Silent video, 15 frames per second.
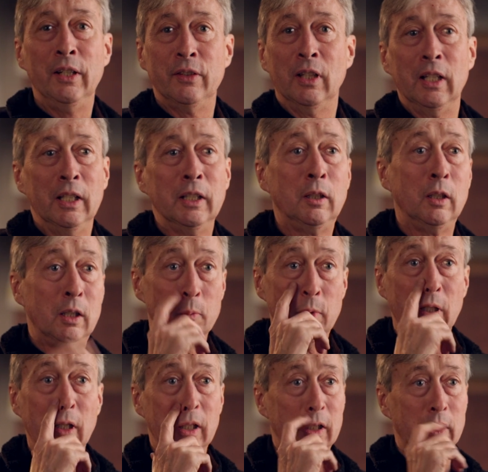I said, I'd like you to come
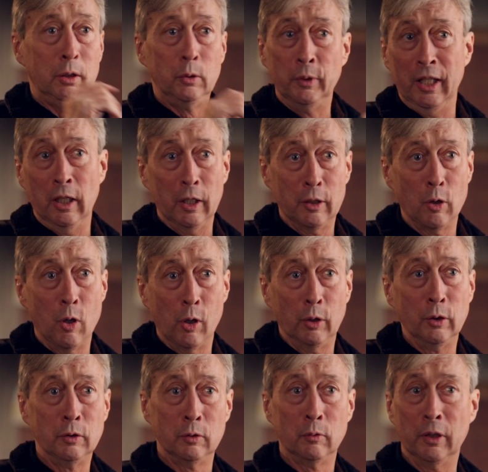in. I'd like you and Eric
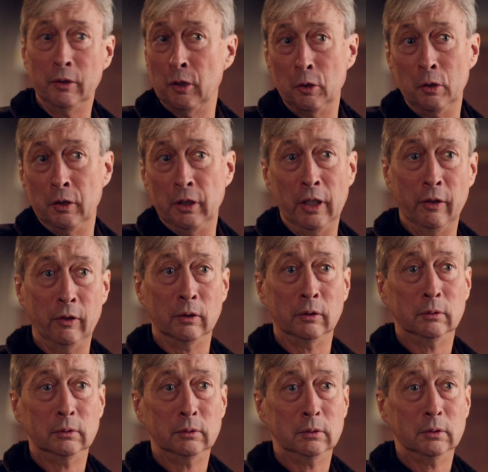Donkin to audition together.
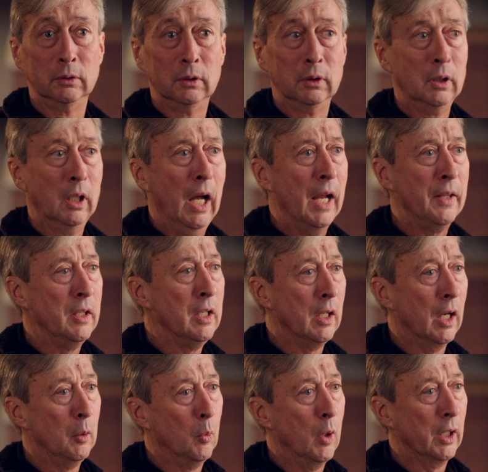I
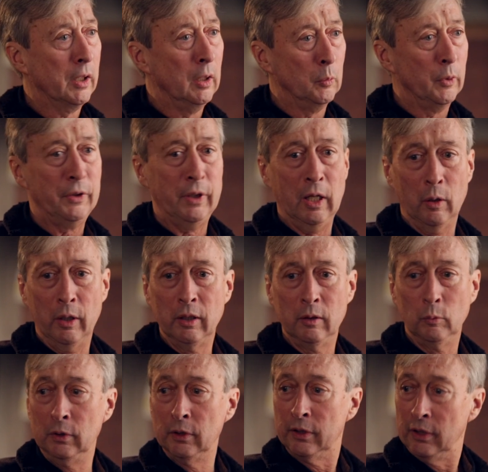think I walked in with Eric.
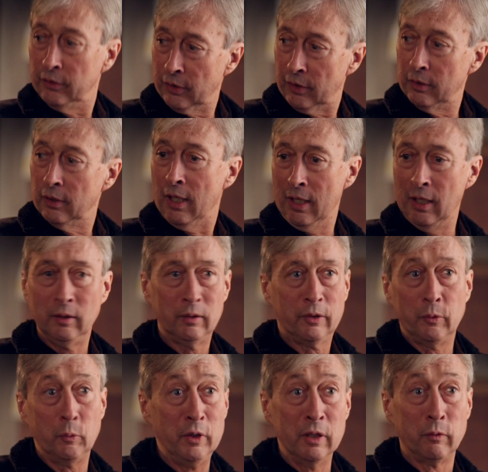We looked at each other, hi,
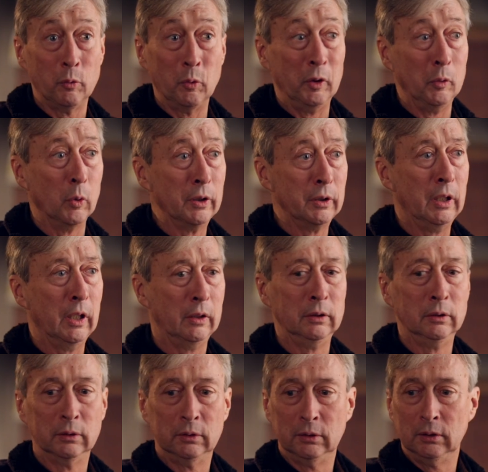because we would never really worked
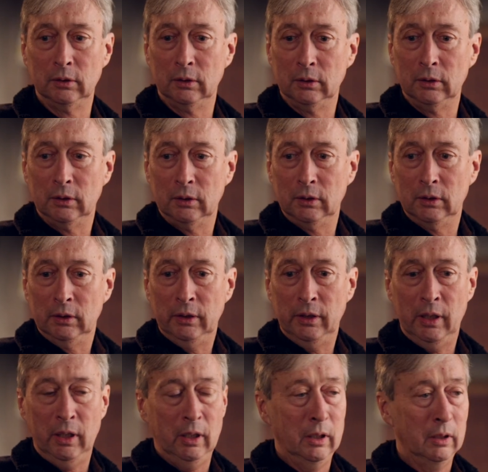together.
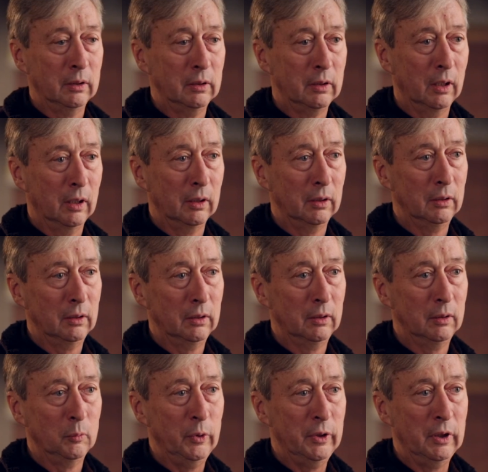And uh,
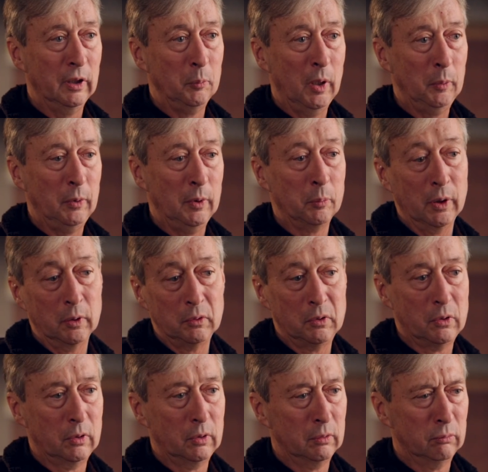we did maybe
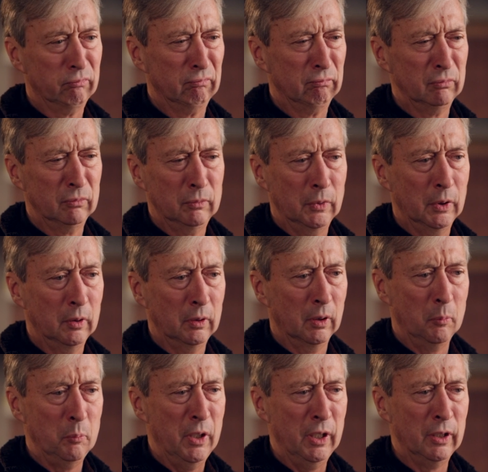about
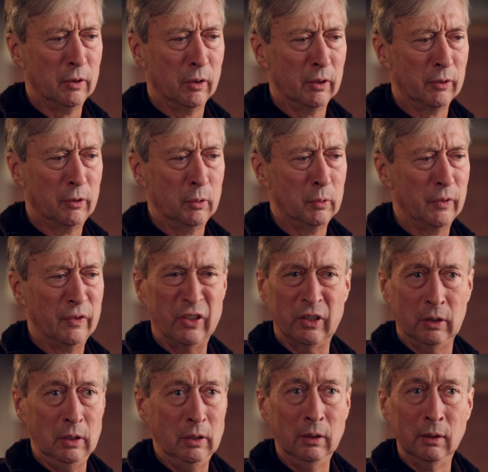a minute or two of the
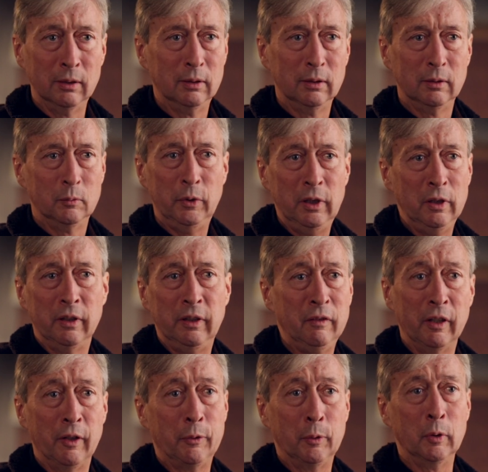scene. We didn't
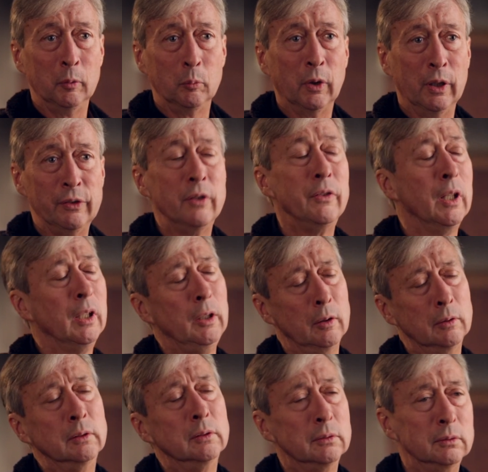even get through it. And Brian said, thank you.